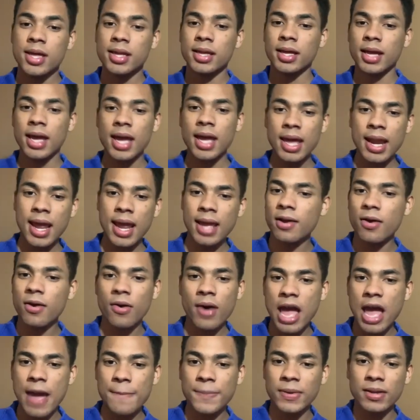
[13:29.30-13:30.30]
It ain't gonna
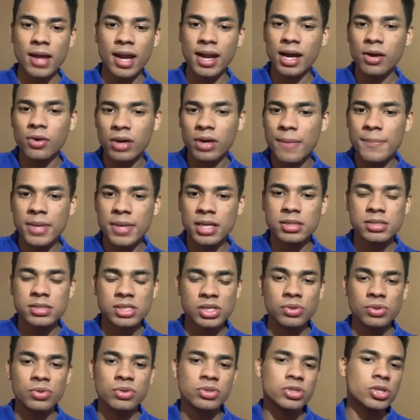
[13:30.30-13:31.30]
happen. Y'all not gonna let me in the
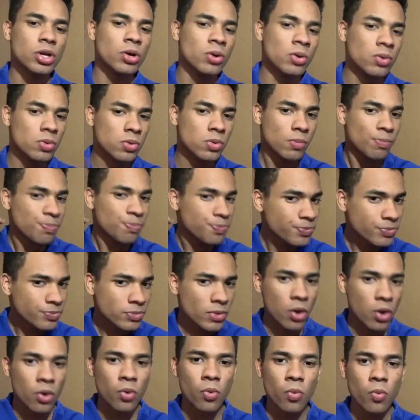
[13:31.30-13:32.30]
school. So
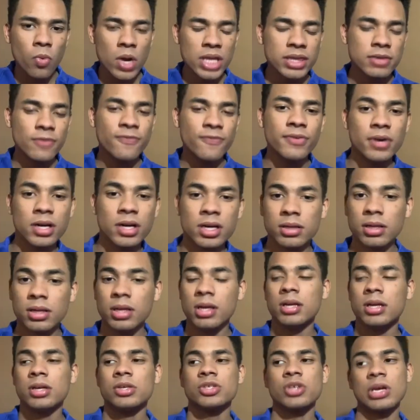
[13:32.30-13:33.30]
what the fuck?
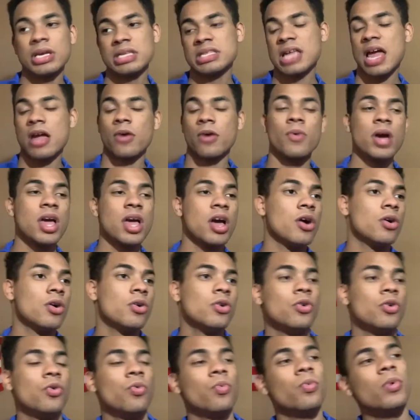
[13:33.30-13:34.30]
So he's like, well,
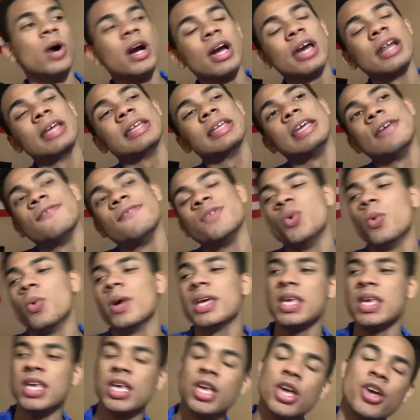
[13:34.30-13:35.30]
we're gonna give you a
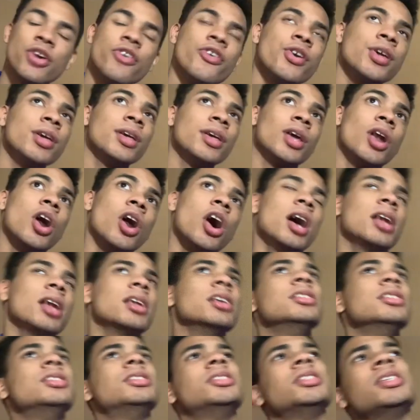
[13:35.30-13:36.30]
hearing and all
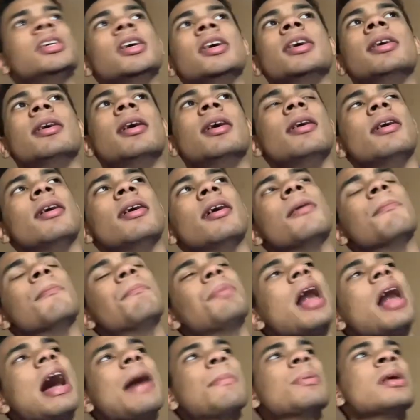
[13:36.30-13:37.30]
this shit and
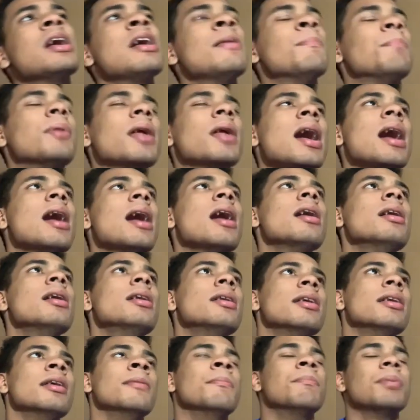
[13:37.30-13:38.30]
blah, blah, blah,
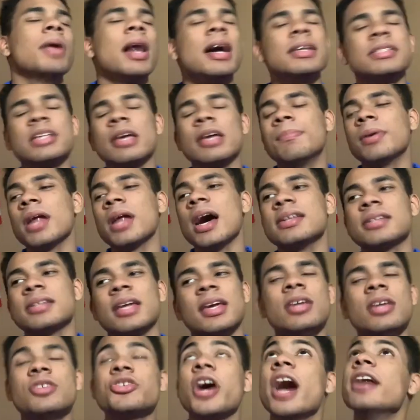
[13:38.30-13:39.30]
and blase, blase.
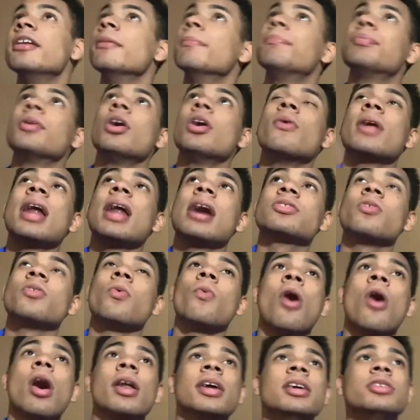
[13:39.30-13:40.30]
He tried to blow it out the
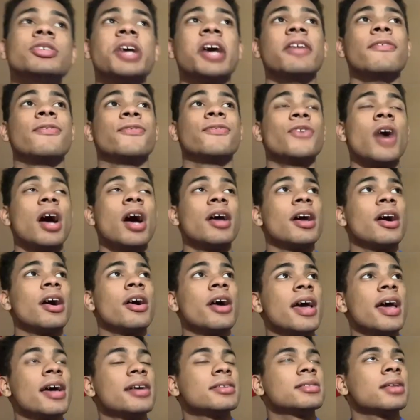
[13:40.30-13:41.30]
water. He tried to fire
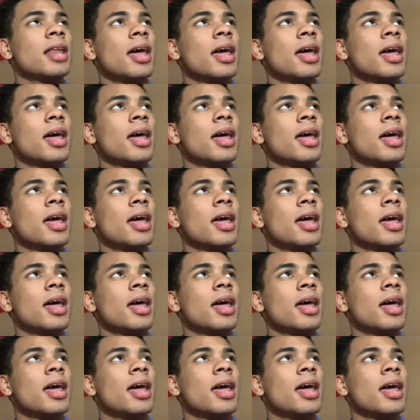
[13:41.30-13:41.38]
our ass.